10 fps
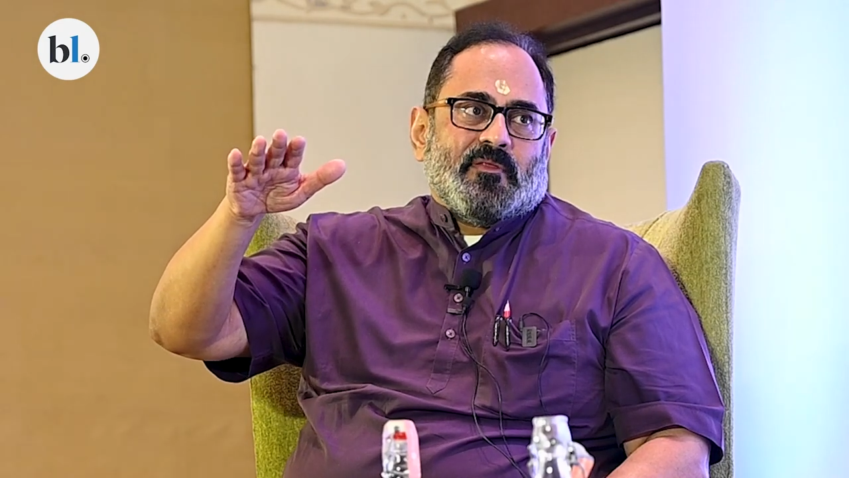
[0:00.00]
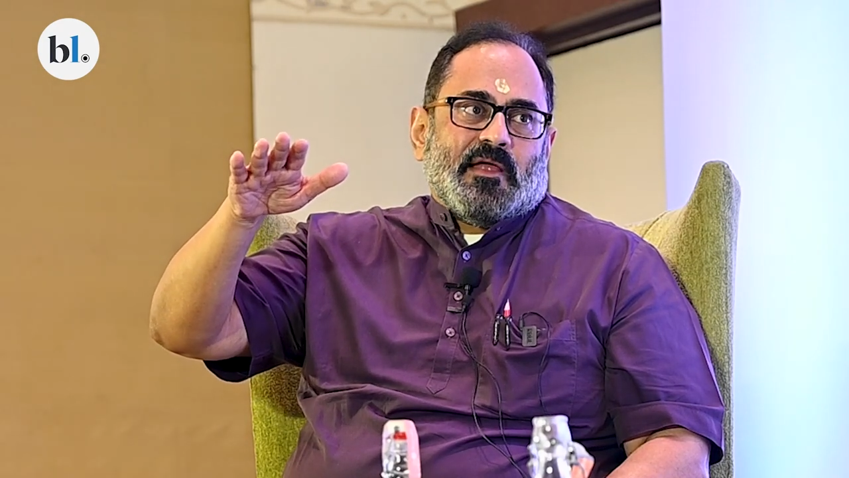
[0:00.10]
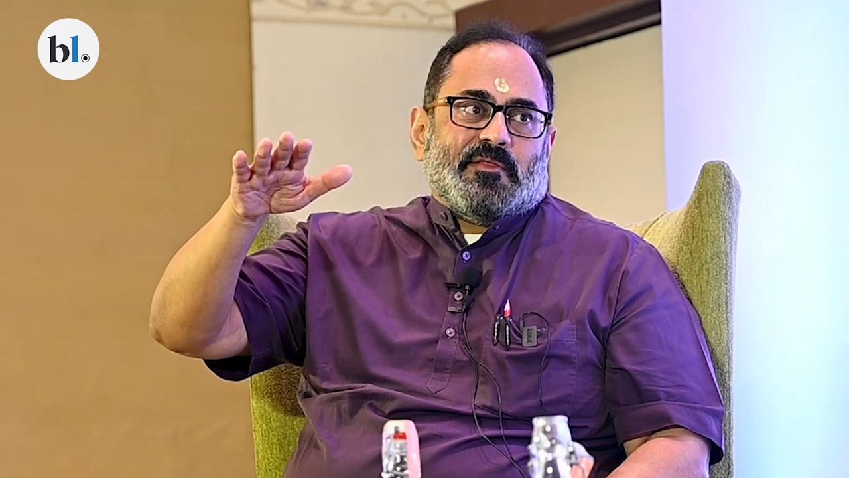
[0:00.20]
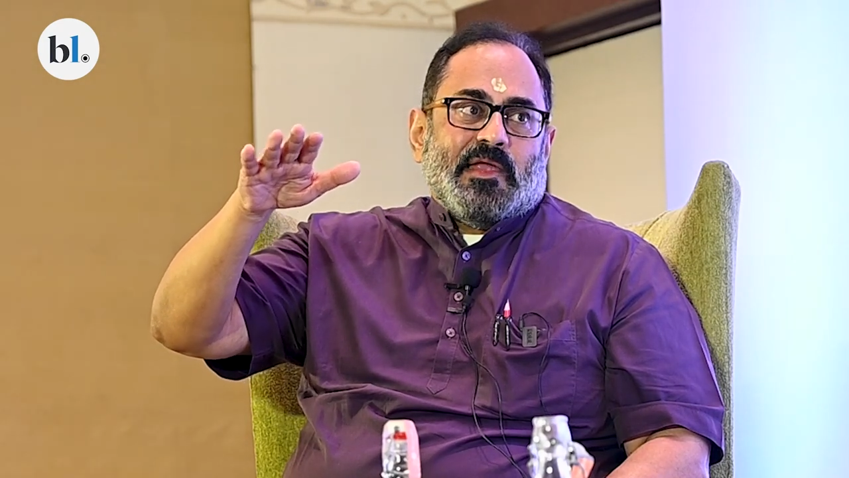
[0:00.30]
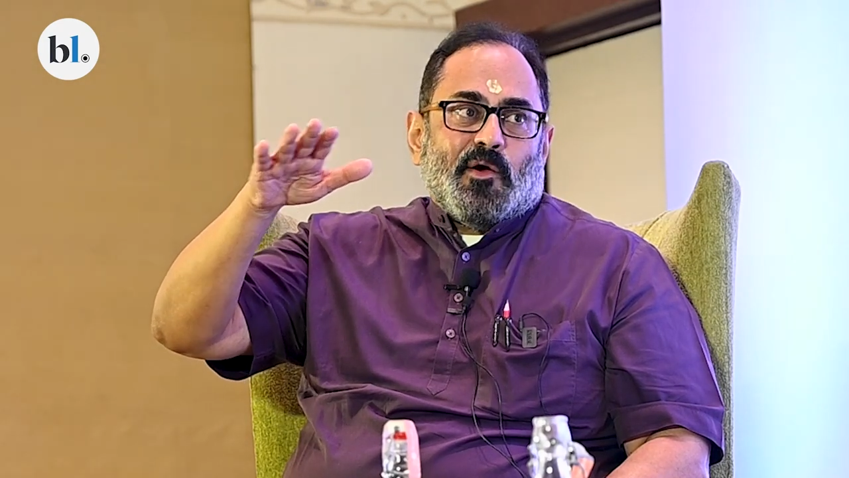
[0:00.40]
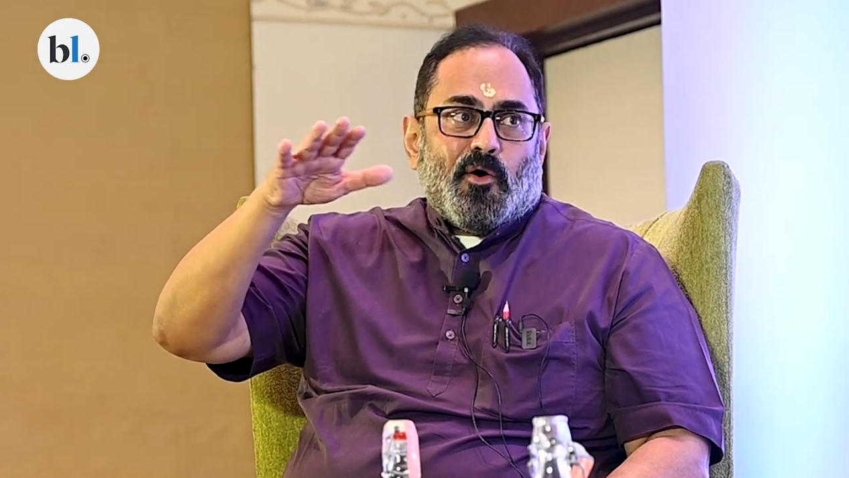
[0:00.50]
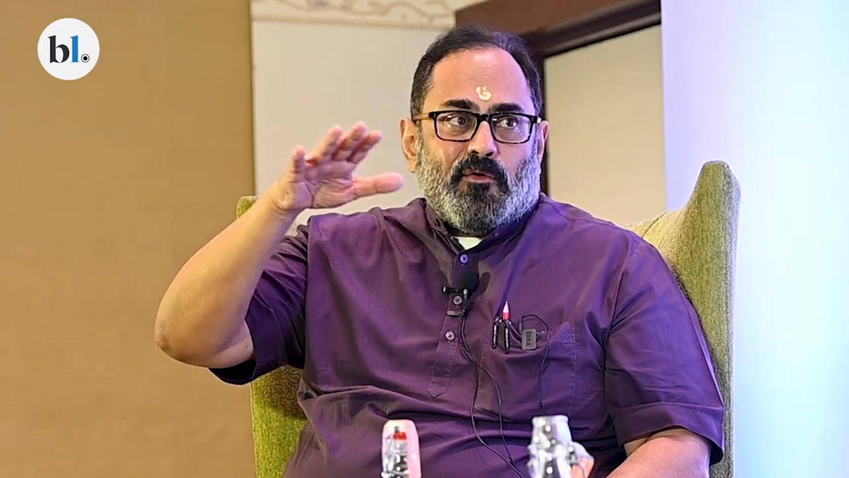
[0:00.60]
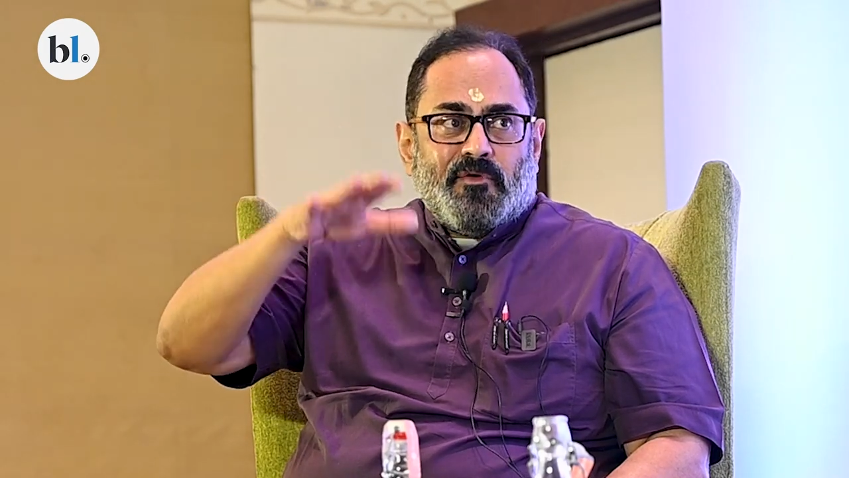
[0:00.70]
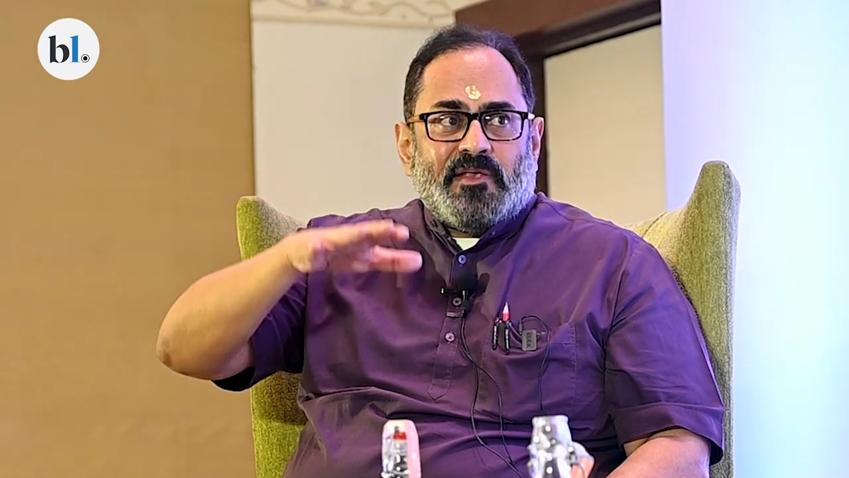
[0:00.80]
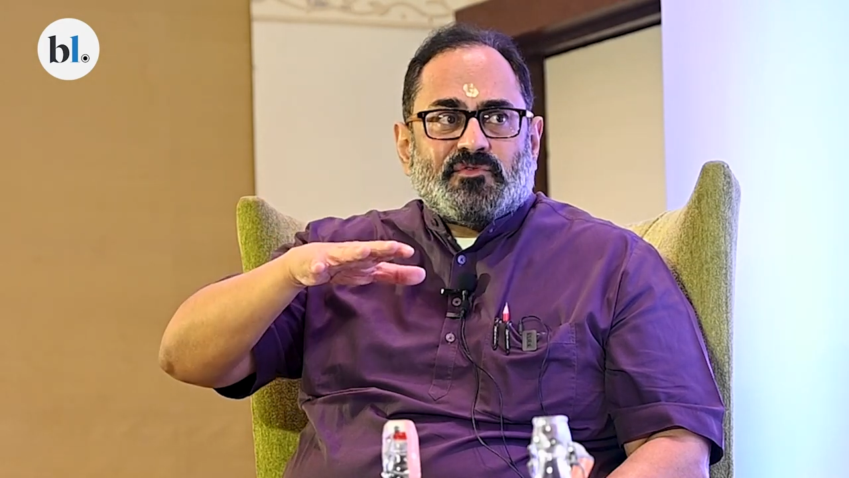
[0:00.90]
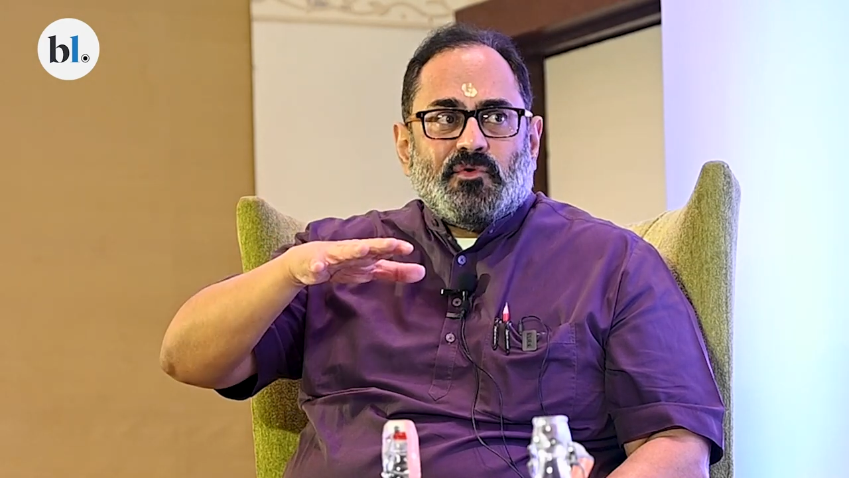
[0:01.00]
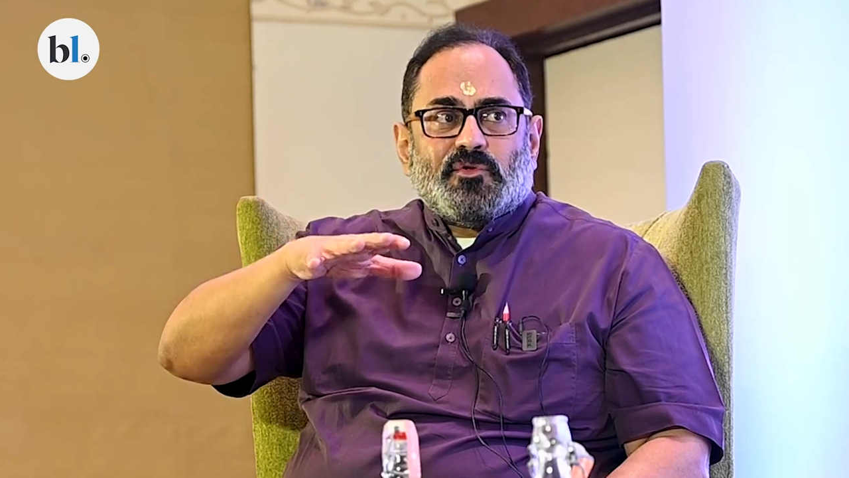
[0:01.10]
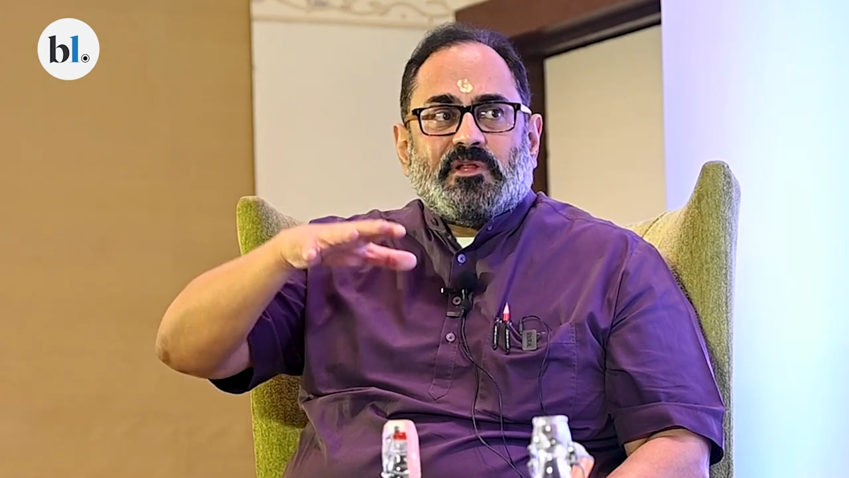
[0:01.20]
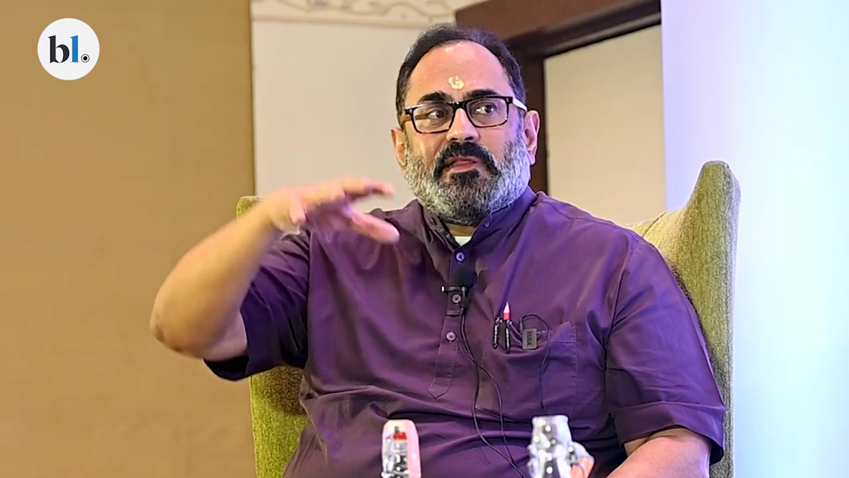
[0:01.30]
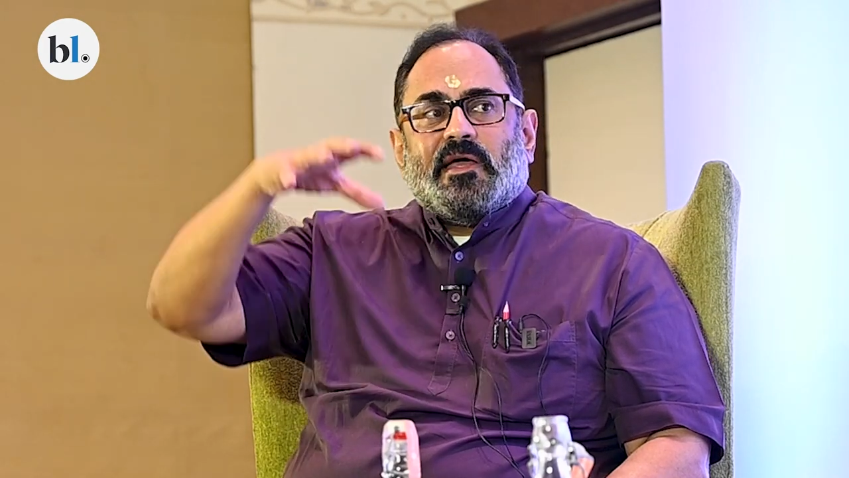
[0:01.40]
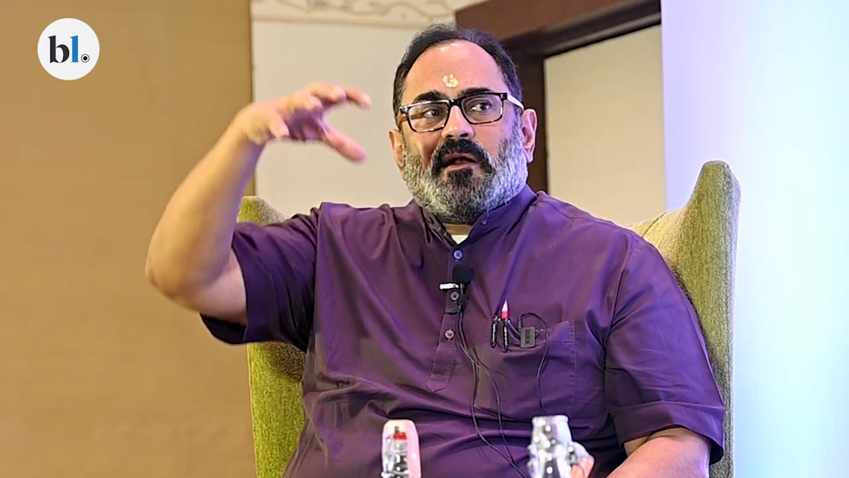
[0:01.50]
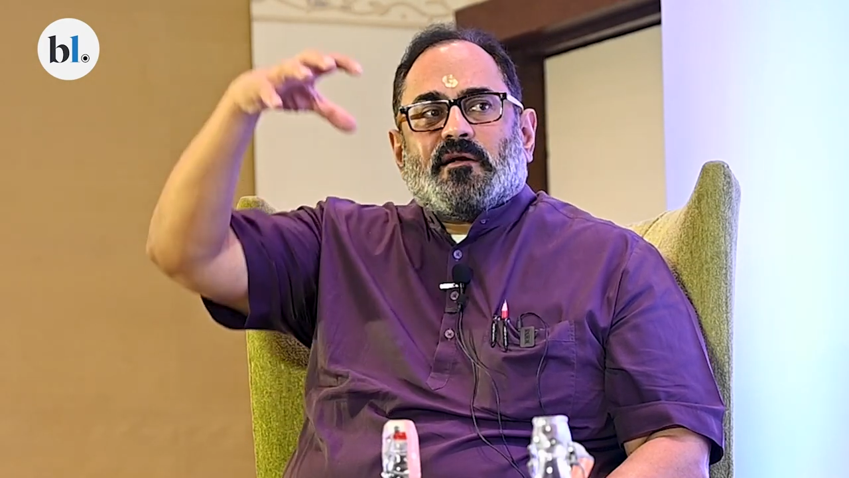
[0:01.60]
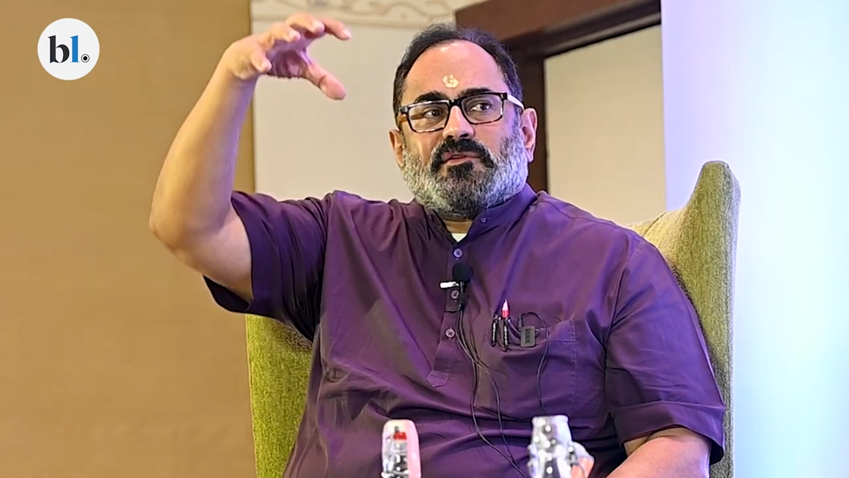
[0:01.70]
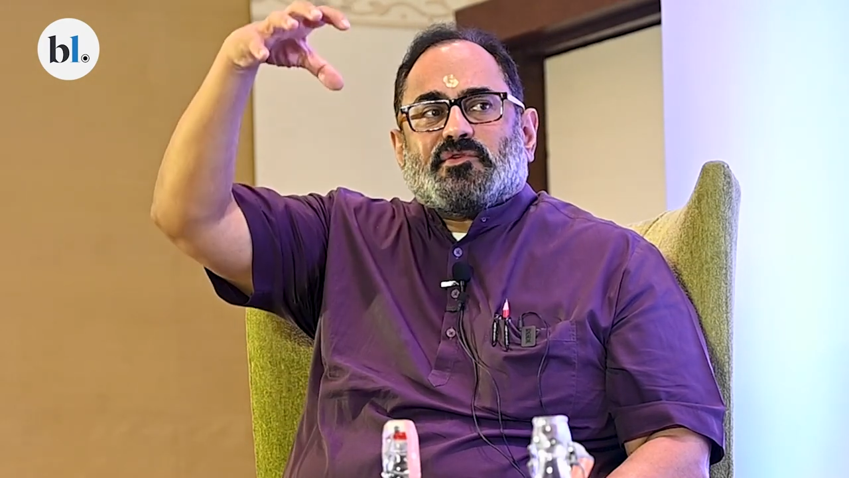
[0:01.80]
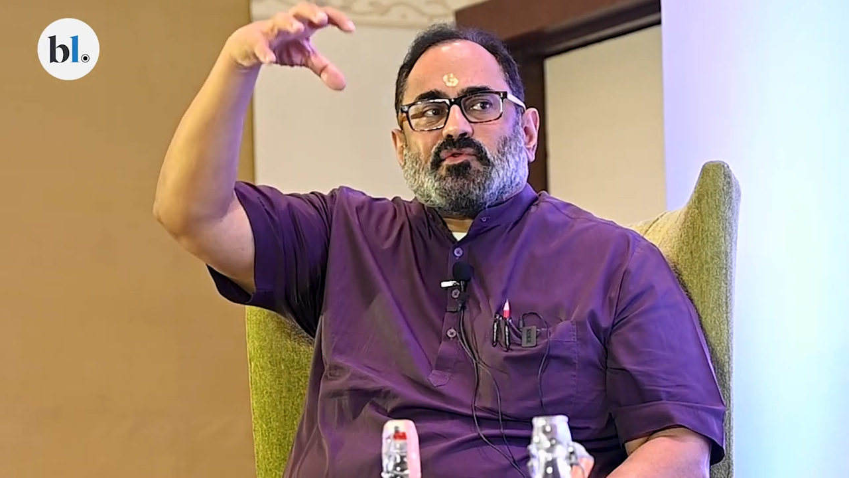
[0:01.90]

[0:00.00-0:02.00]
that they always know that they are under the